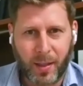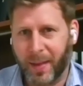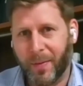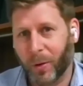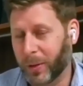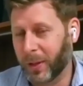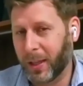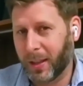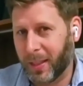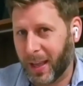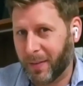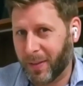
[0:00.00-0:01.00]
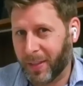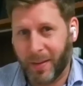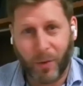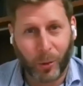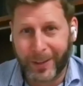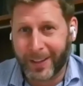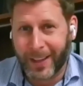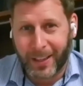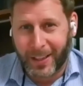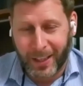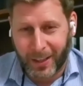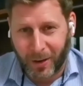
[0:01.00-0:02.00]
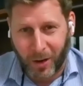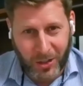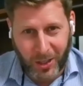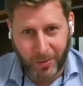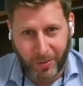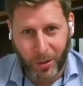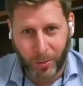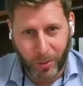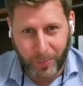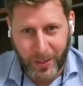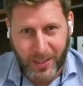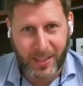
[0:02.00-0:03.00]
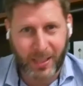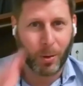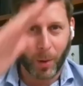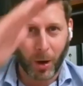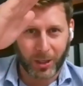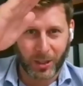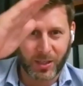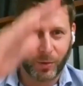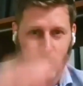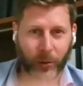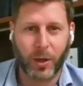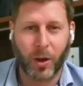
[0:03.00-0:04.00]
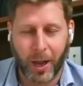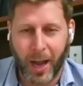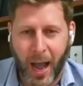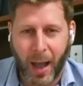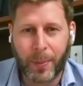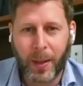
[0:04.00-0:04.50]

They've only lent in Ontario or BC where markets have only gone up.